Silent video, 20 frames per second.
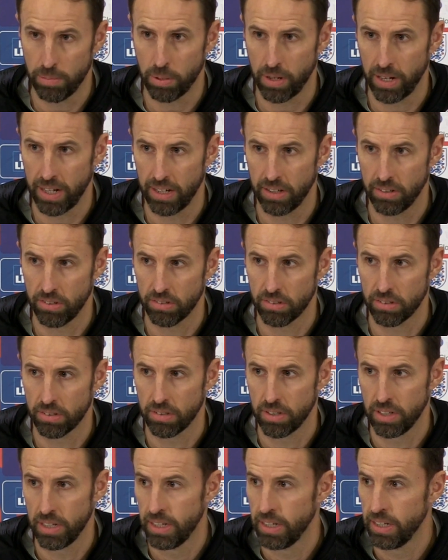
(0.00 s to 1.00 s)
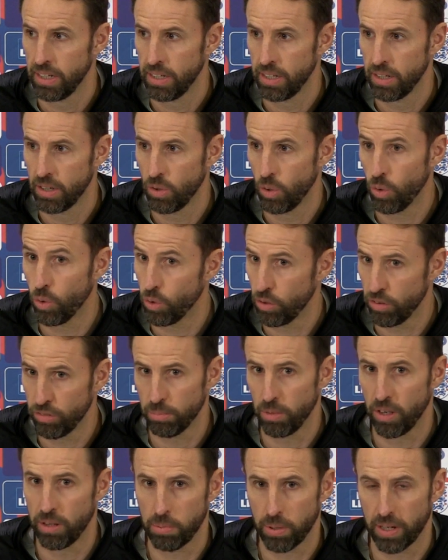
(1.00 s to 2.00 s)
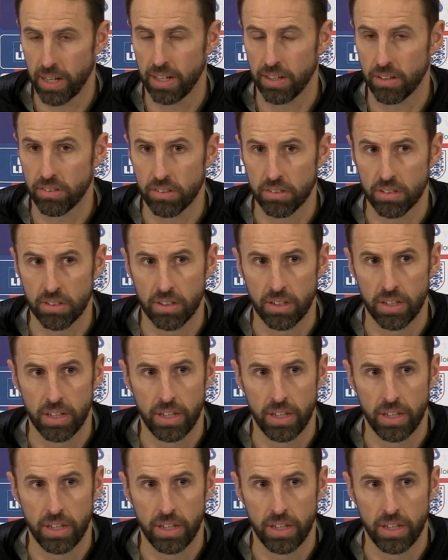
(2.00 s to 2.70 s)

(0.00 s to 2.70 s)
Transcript: players, all of my players.